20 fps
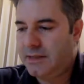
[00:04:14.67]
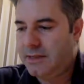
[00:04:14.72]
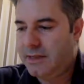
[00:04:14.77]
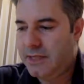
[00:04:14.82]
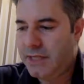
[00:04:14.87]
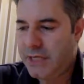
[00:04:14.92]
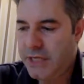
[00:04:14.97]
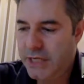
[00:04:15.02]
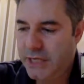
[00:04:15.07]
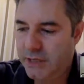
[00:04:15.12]

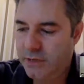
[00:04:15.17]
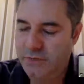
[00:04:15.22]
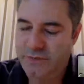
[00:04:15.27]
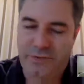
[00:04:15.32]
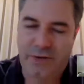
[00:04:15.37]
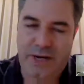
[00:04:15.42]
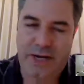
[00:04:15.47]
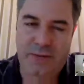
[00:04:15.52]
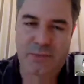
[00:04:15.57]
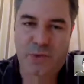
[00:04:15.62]
new
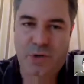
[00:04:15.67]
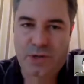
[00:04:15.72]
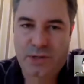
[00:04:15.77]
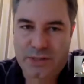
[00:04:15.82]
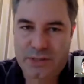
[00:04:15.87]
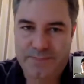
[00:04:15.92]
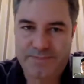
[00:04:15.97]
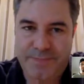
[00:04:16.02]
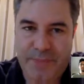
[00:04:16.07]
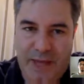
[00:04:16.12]

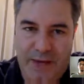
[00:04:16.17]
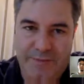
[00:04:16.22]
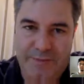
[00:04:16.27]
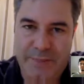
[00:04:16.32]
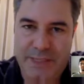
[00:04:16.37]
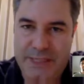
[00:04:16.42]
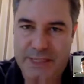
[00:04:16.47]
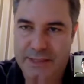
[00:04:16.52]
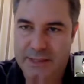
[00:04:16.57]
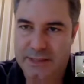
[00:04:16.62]
frameworks have
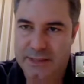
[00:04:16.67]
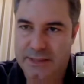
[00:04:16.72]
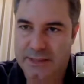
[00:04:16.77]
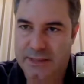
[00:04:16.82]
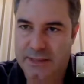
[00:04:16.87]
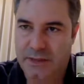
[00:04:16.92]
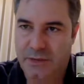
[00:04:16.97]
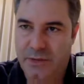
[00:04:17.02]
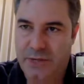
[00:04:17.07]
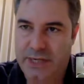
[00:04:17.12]
been
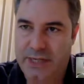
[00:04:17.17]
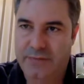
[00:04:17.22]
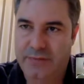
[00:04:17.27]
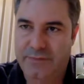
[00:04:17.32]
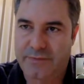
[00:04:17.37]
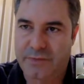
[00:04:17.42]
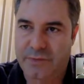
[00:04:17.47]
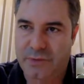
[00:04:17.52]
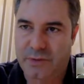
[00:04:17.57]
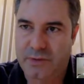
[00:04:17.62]
created
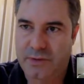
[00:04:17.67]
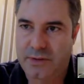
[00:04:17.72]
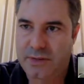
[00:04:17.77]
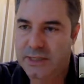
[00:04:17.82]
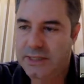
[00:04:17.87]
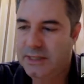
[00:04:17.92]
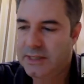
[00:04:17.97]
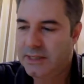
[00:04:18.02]
for